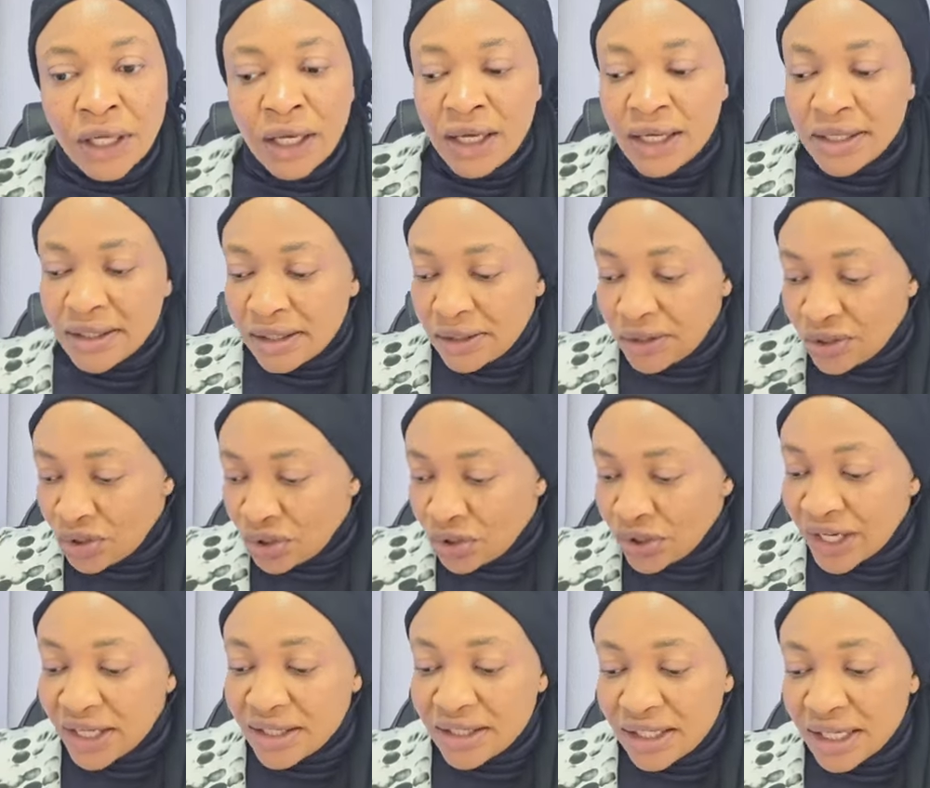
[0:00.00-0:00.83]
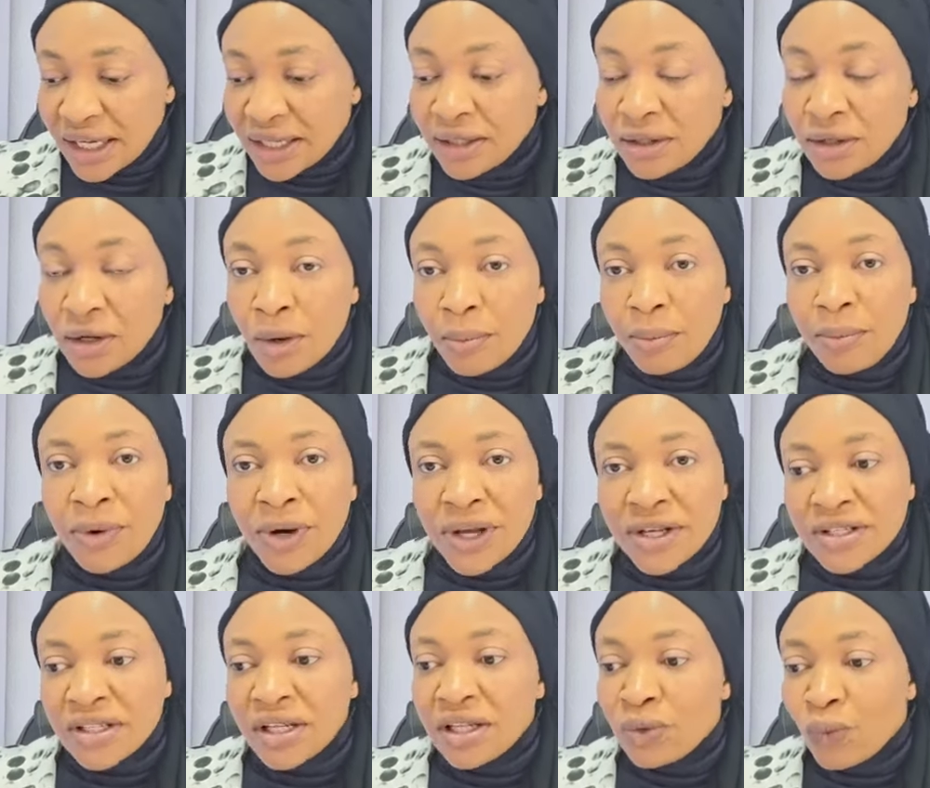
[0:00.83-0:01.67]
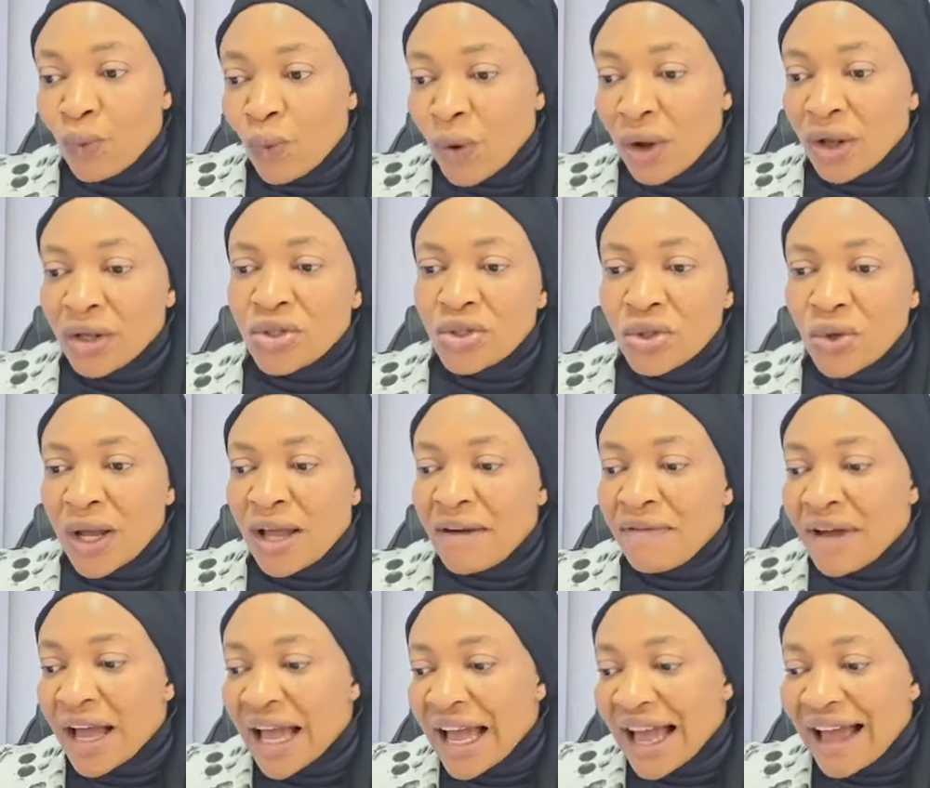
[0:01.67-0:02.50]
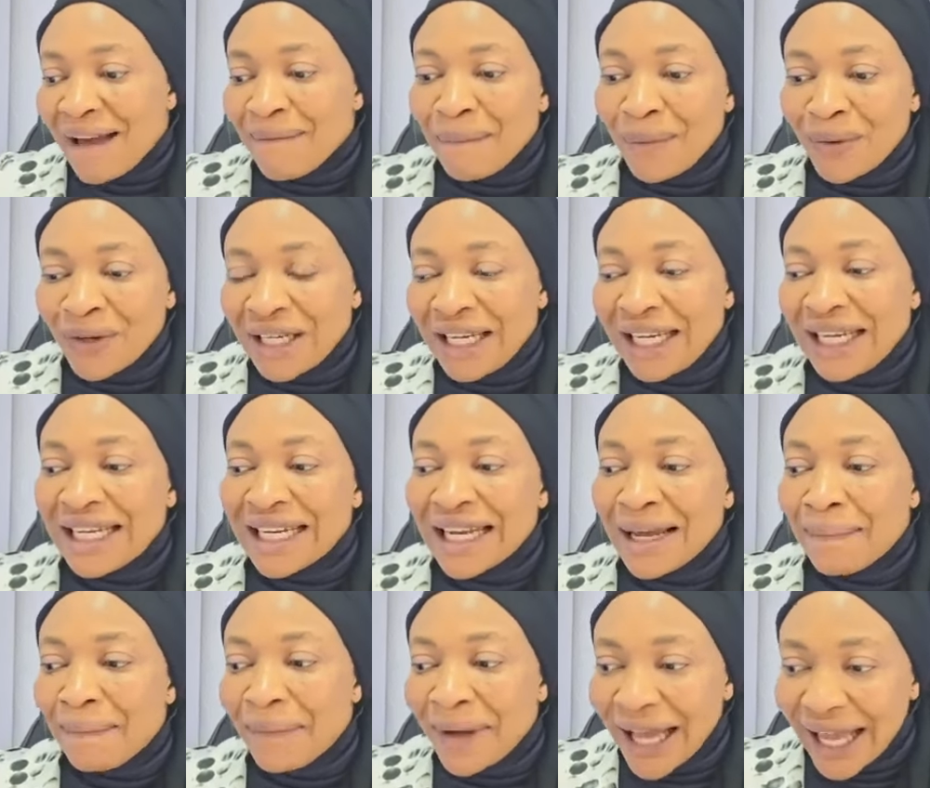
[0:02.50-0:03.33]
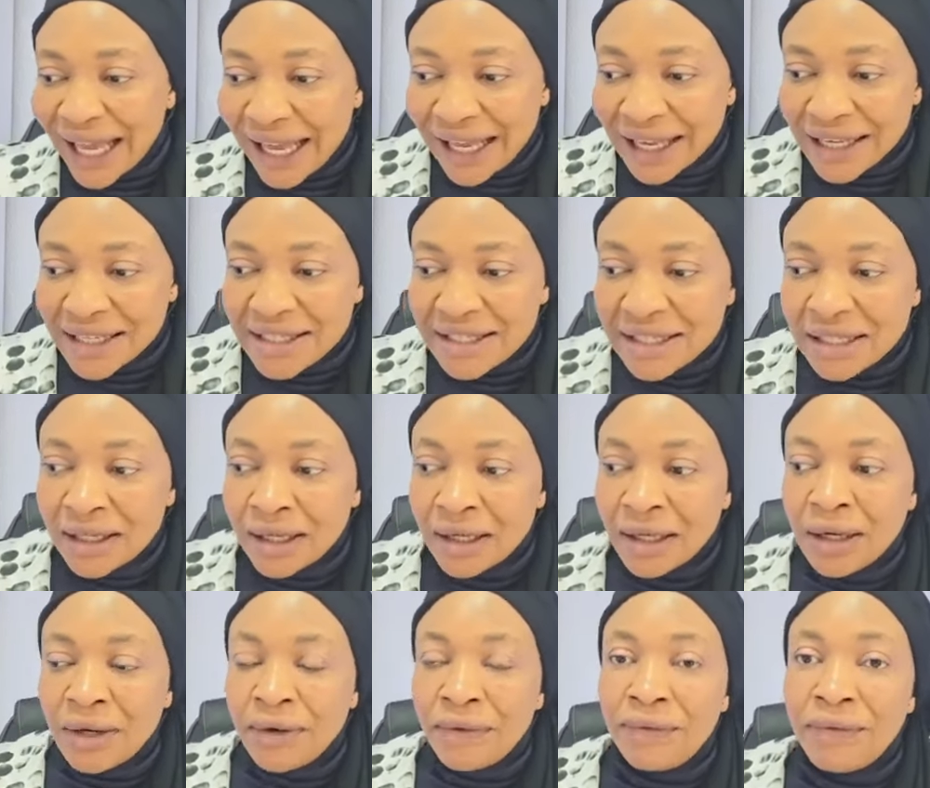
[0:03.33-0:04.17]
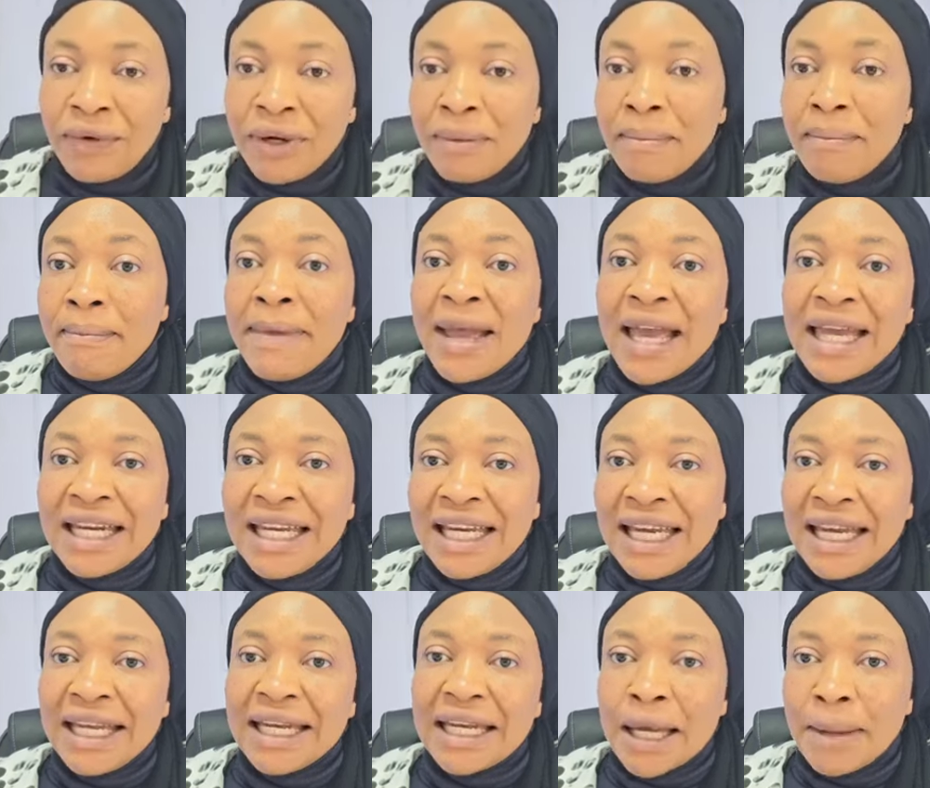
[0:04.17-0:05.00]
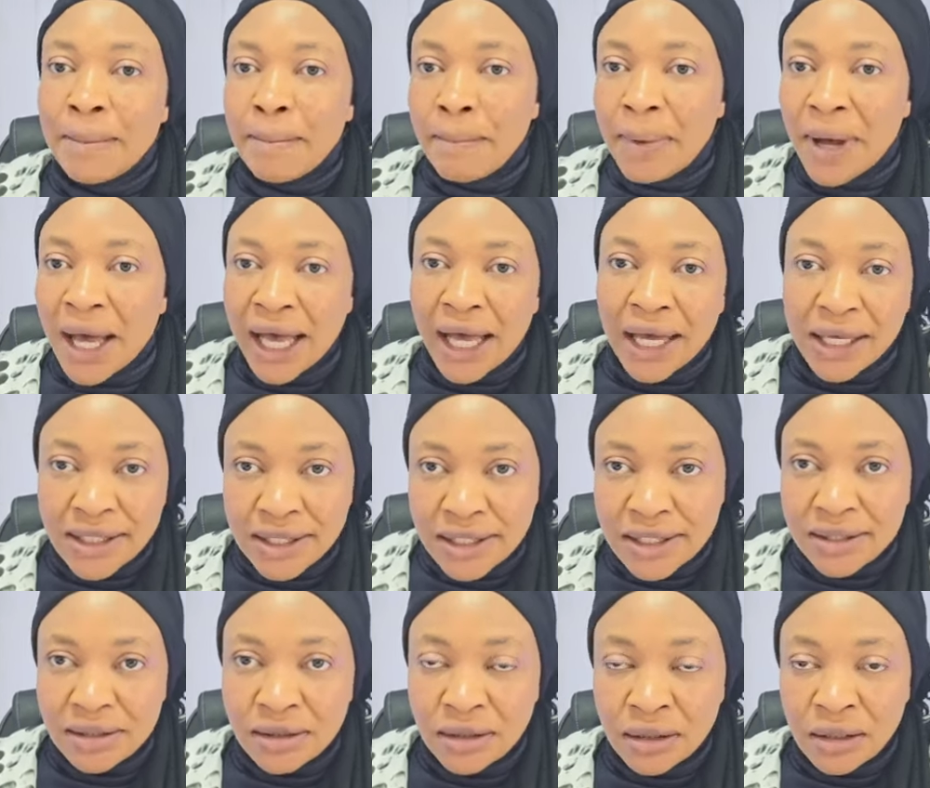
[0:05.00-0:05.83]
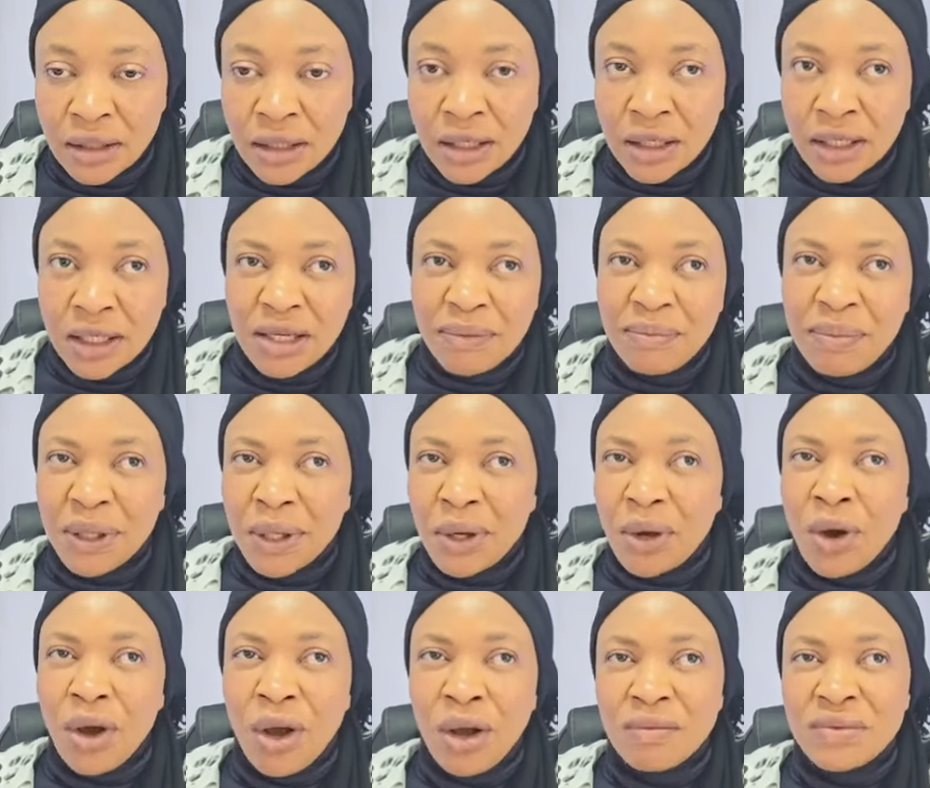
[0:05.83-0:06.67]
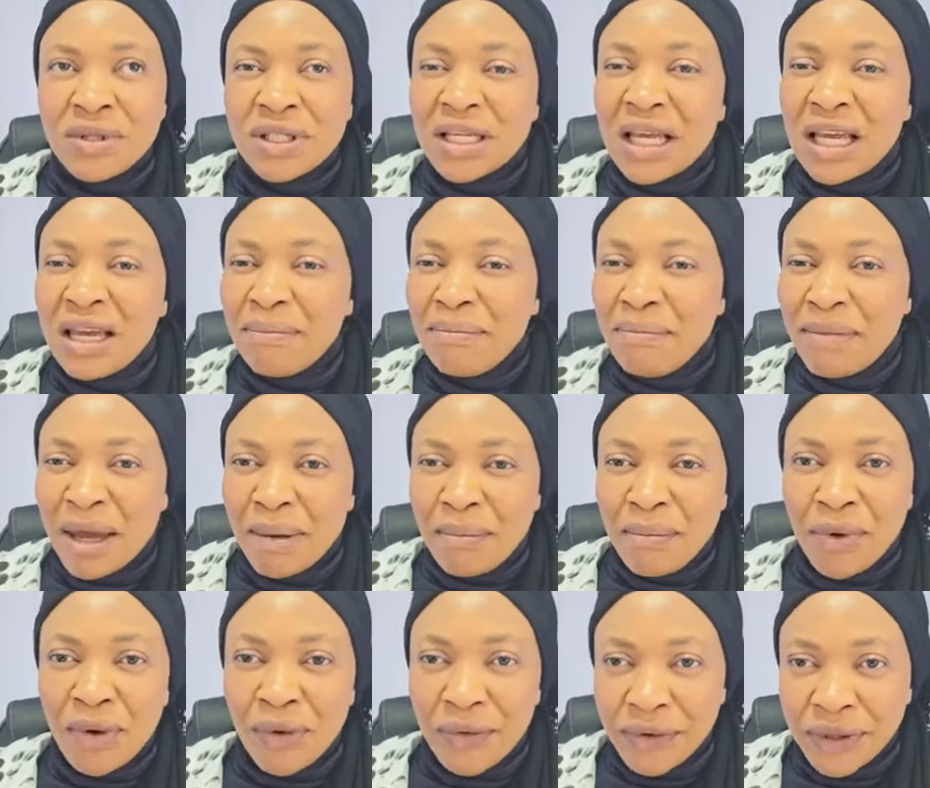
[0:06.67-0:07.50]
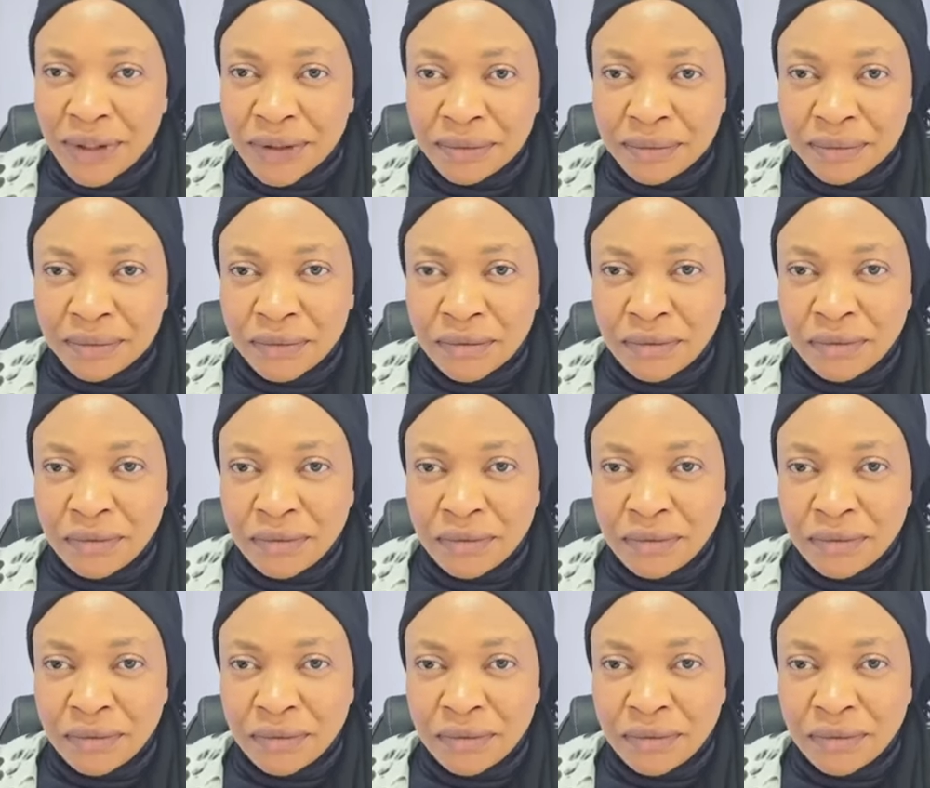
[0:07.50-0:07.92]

He is interested in your present. Whatsoever happened in the past, remain in the past. It becomes a memory.